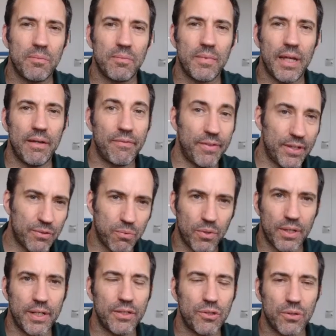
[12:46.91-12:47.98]
if this one
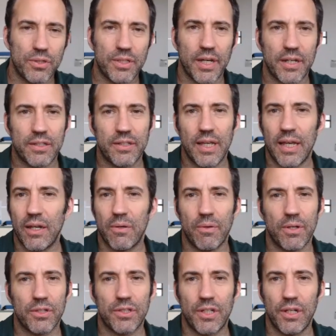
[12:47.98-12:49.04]
is your text, they're going to
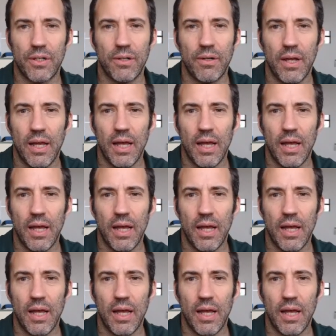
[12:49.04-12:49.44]
ask you,